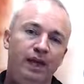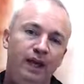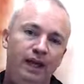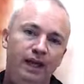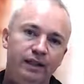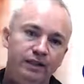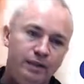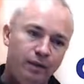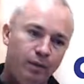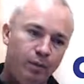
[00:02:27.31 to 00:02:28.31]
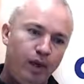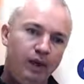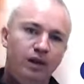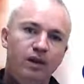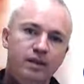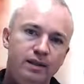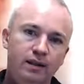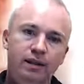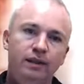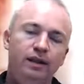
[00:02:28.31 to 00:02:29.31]
And by
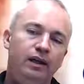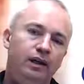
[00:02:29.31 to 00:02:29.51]
constantly